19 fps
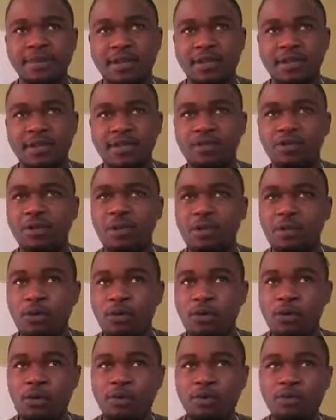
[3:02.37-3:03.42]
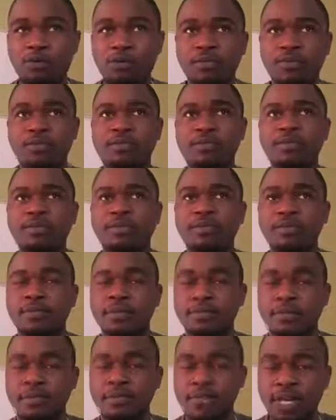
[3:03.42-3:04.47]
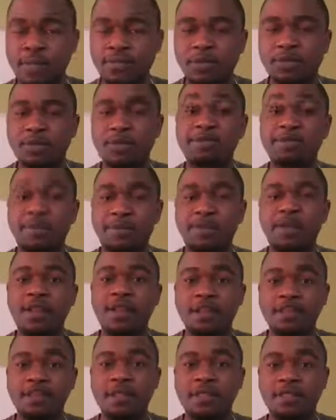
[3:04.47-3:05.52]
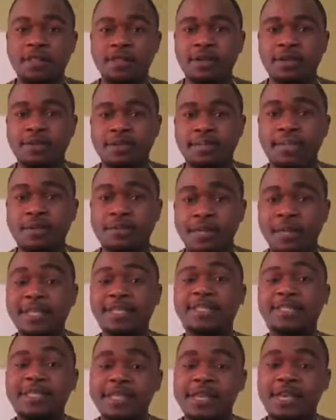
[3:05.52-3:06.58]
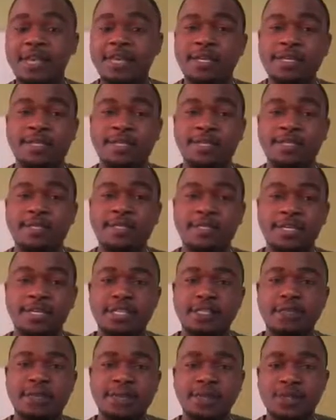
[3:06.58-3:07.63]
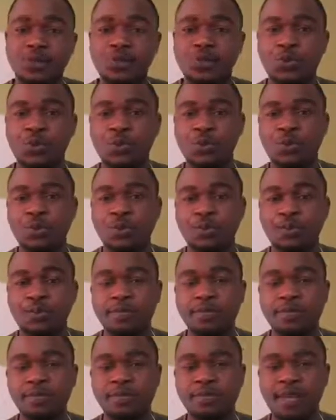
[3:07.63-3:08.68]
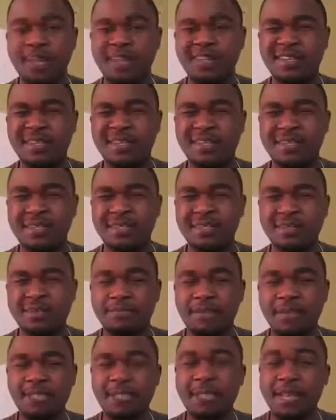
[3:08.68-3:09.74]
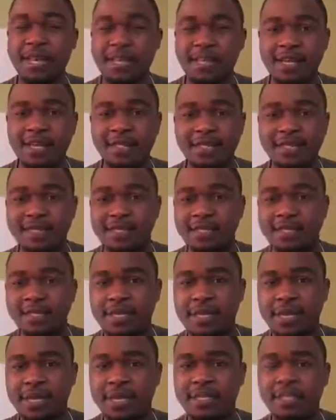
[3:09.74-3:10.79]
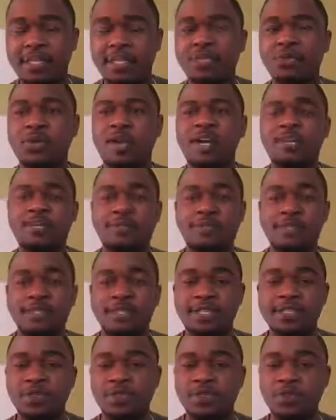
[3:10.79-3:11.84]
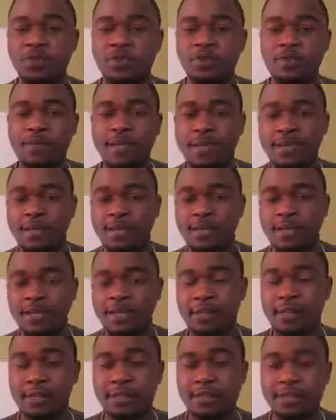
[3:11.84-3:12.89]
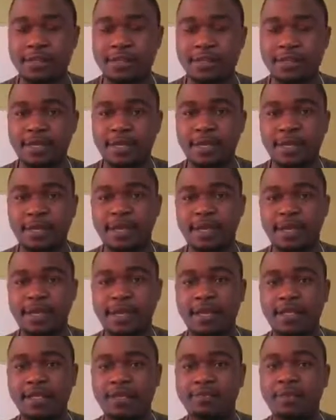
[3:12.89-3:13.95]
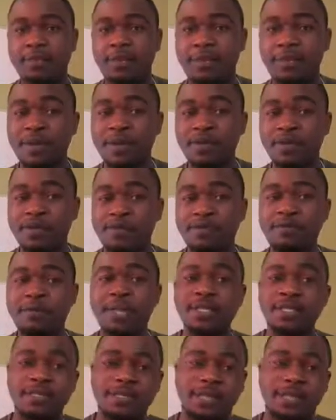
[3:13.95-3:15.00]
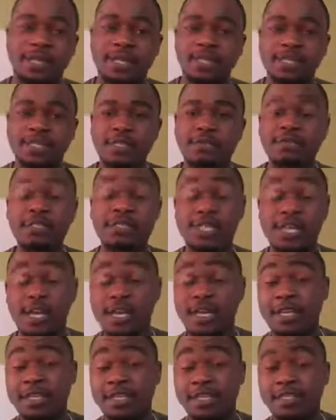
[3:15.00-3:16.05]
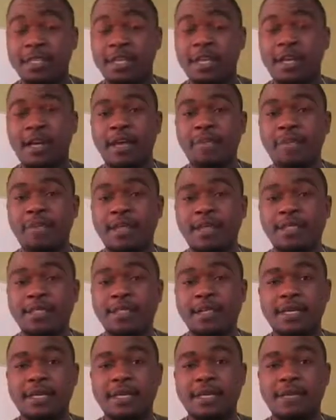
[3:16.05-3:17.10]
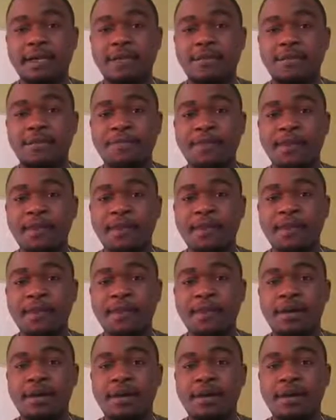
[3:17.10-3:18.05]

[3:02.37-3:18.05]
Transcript: you've all come to be familiar with the term that GIS is just but a tool. And basically that's it, right? That's why it fits into so many realms. And probably we've met the idea of GIS, but in